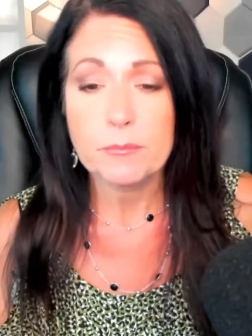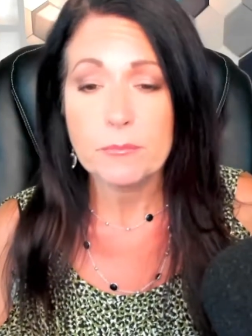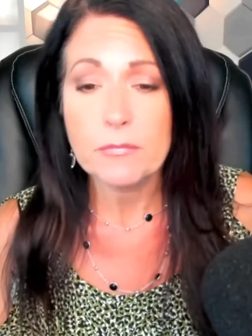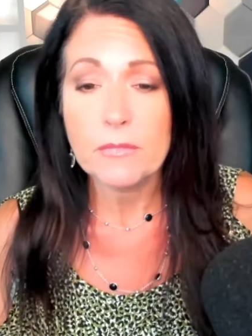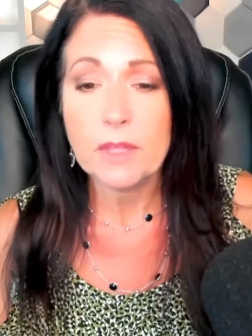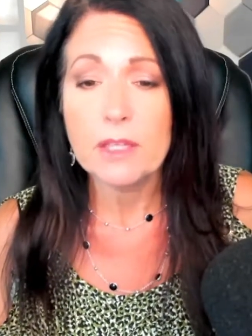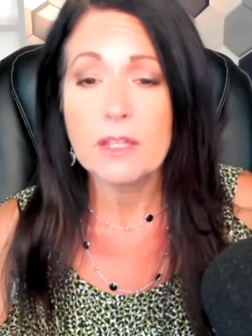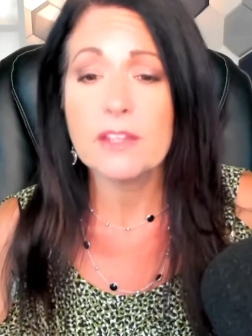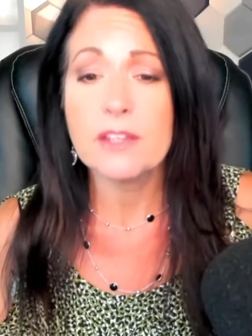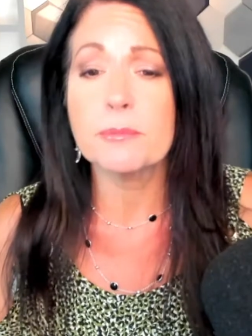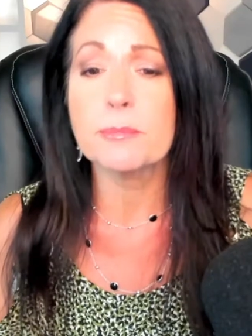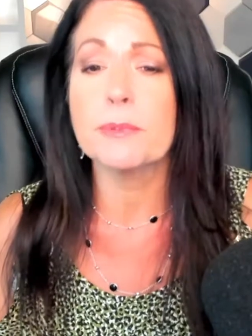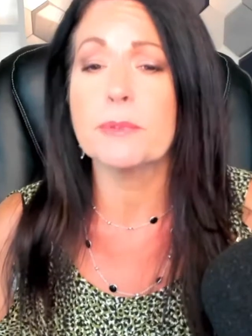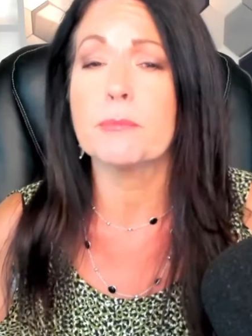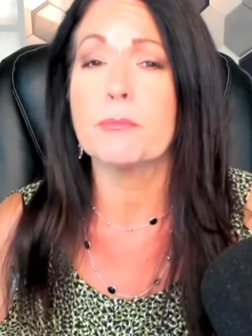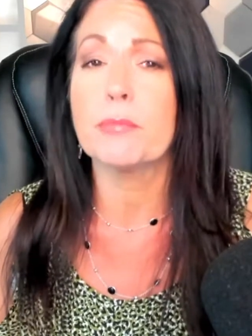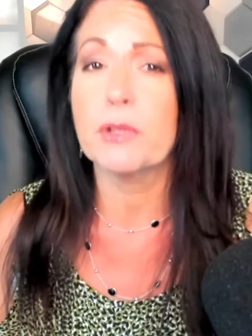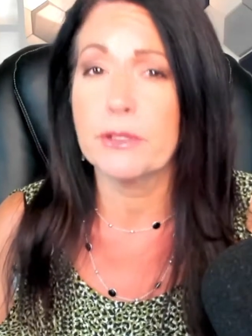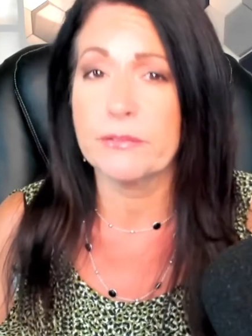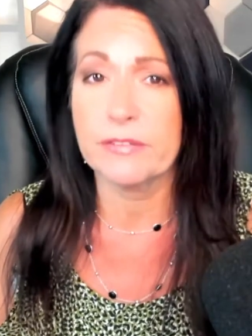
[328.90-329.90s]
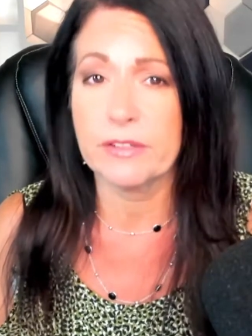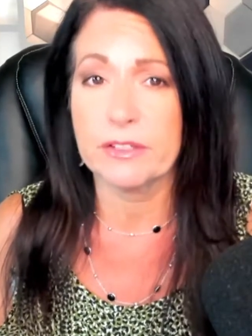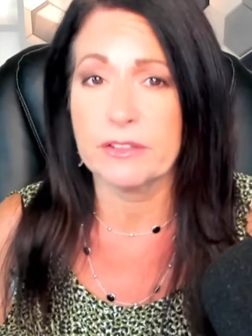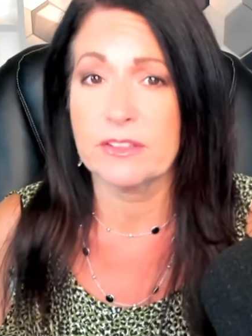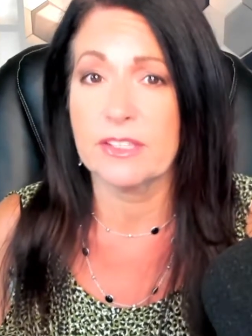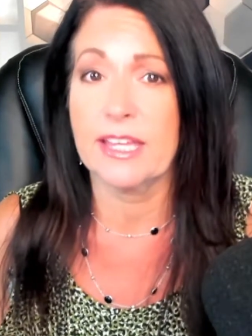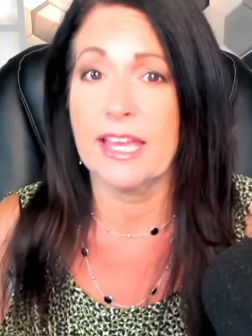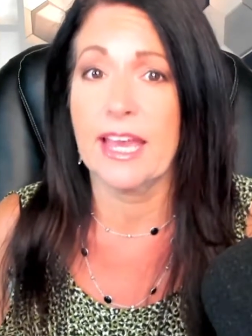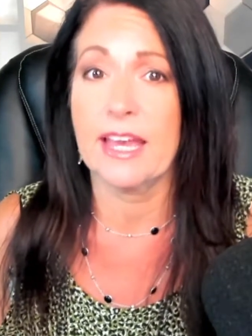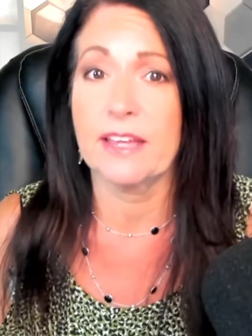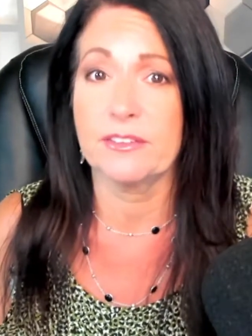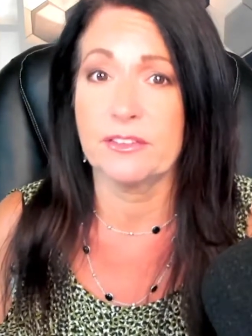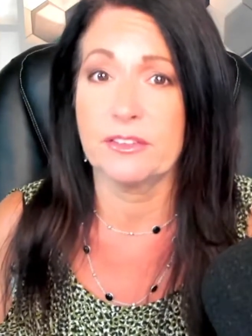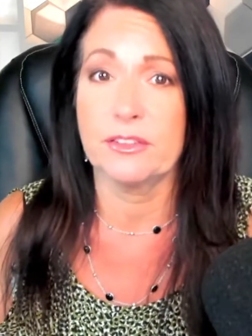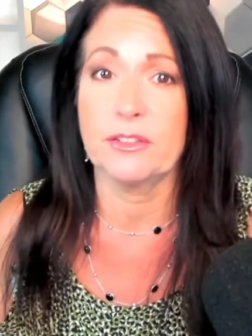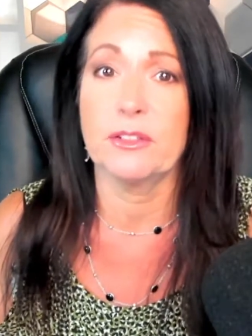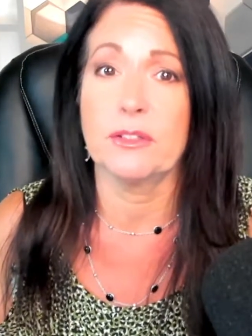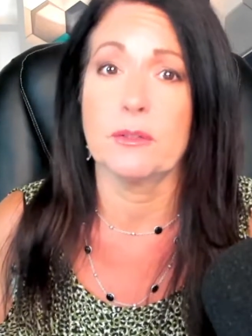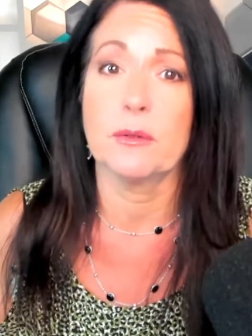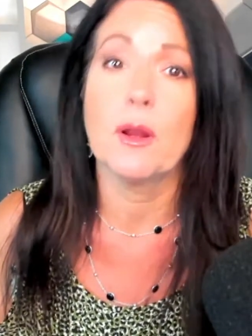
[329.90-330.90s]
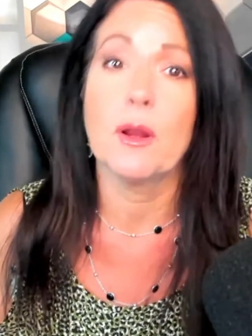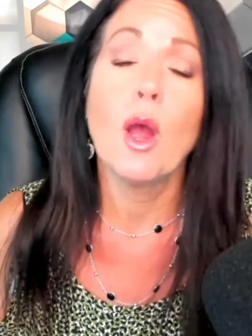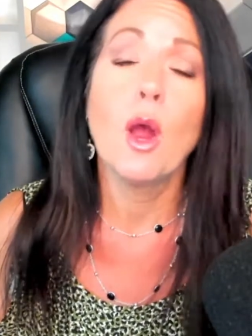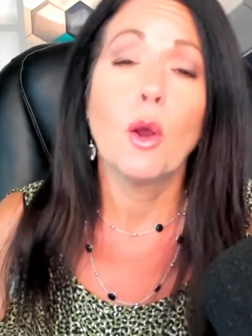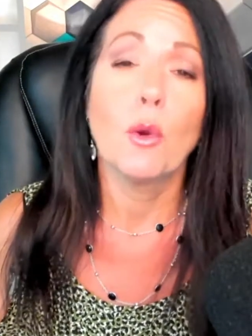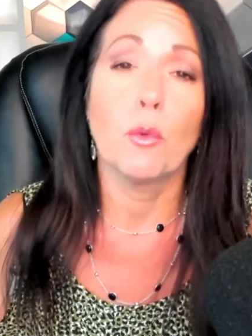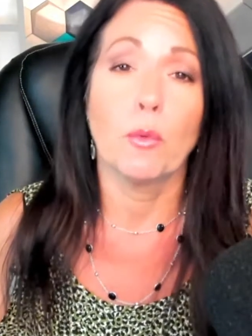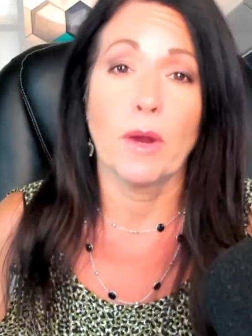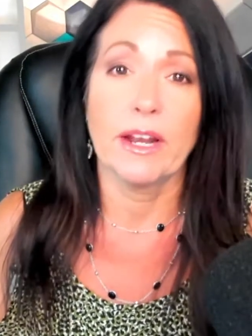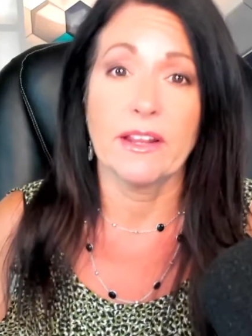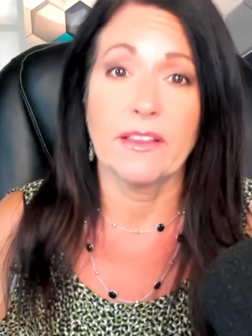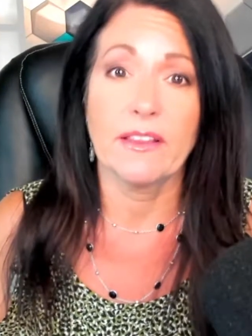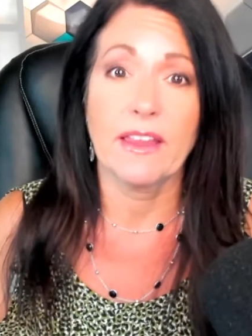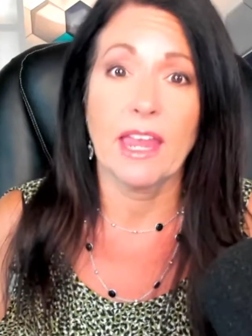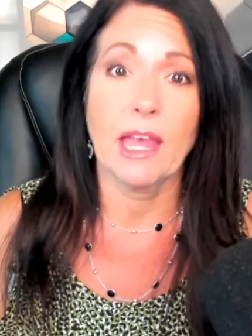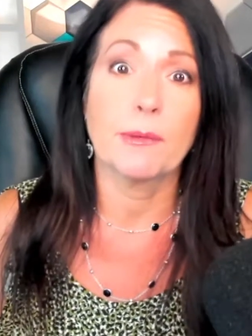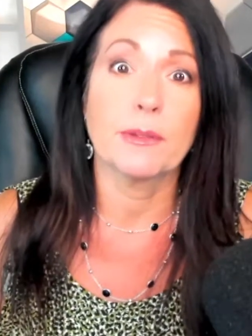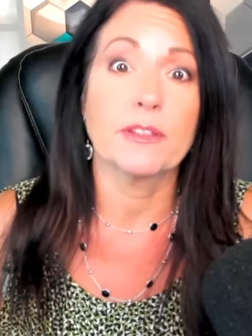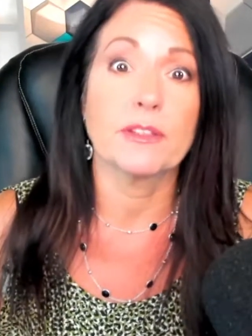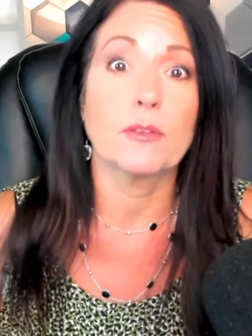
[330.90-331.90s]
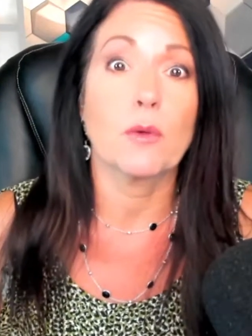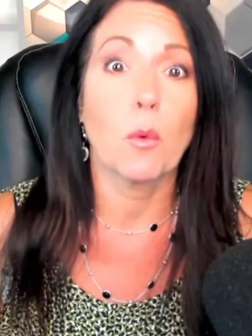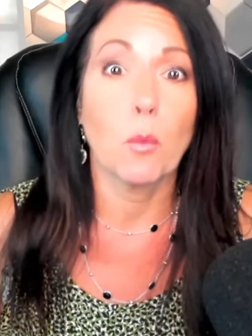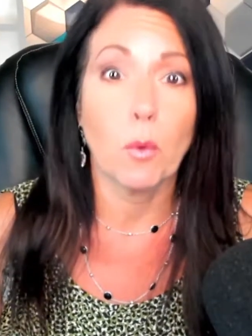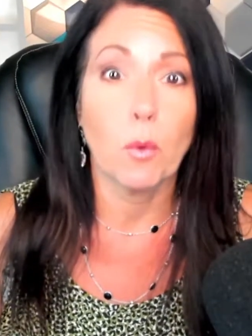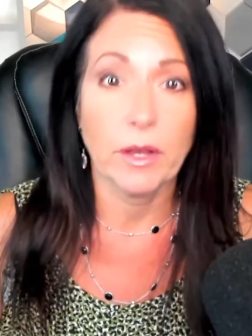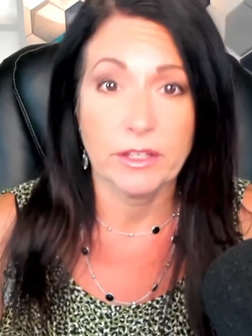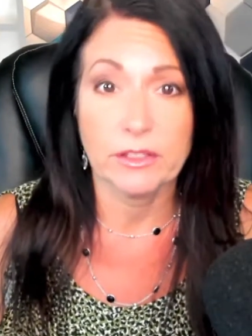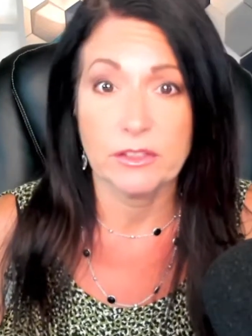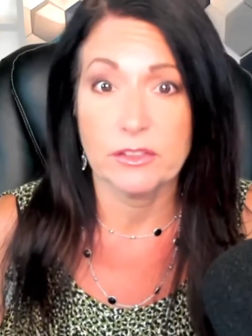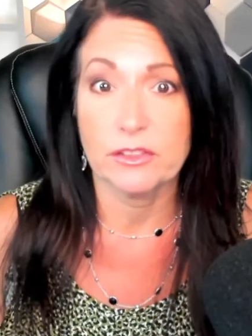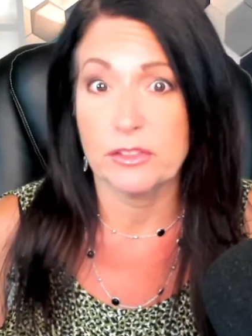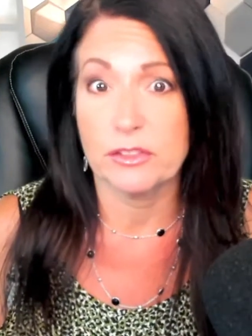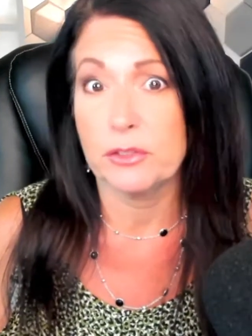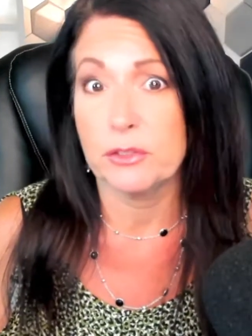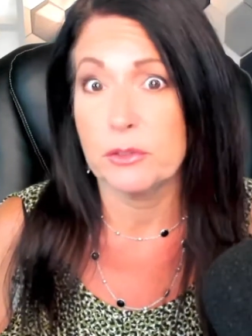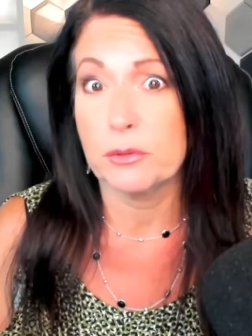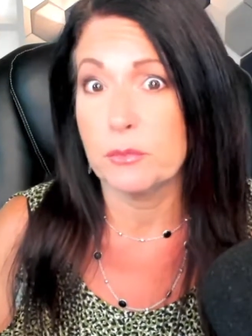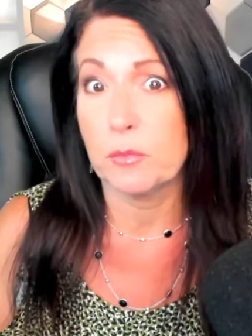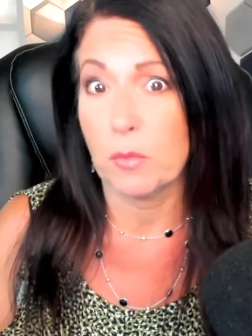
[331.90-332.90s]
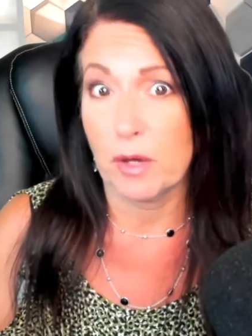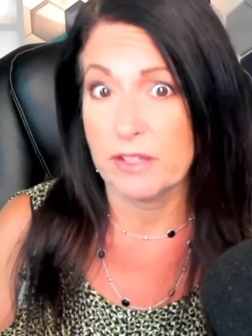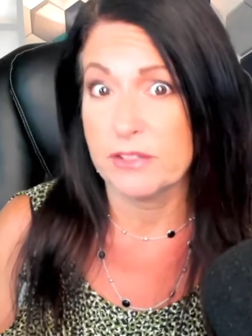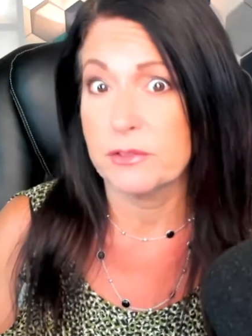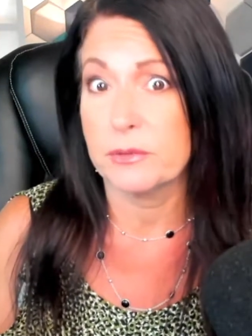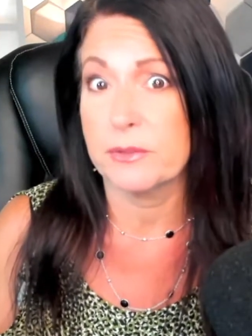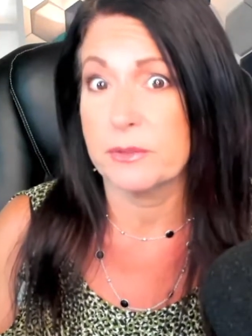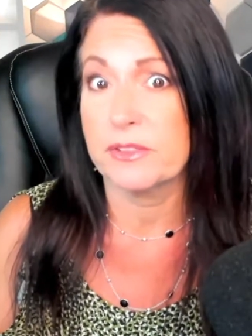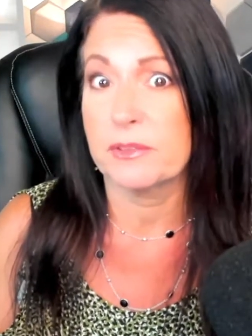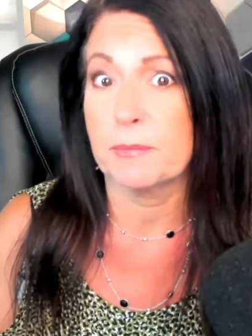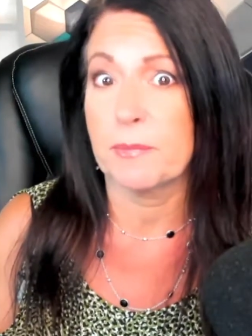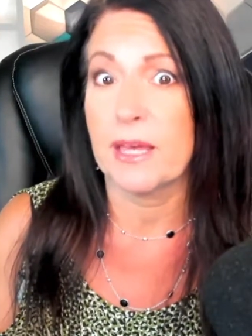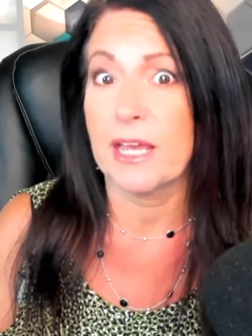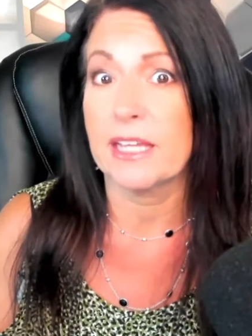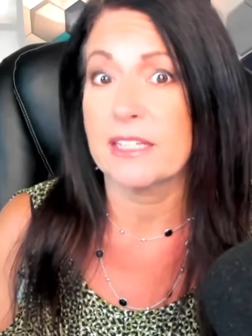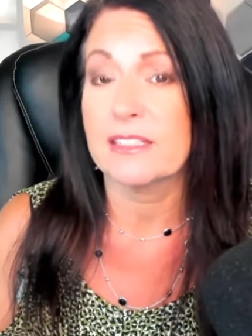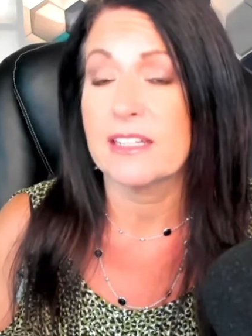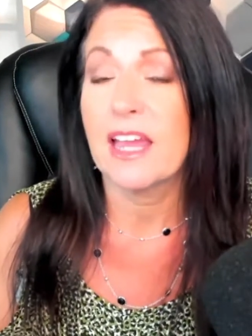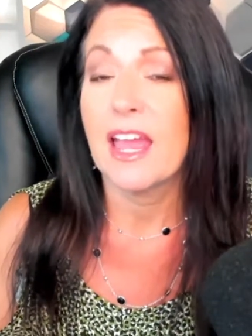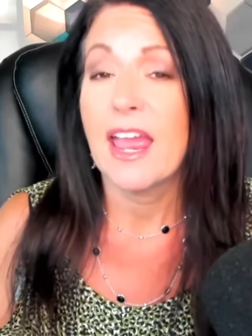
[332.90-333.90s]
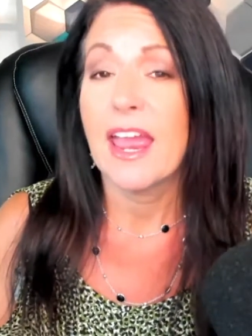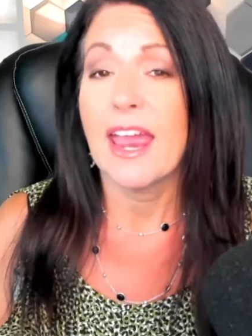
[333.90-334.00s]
because we previously asked you to write in the comments what do you want to expect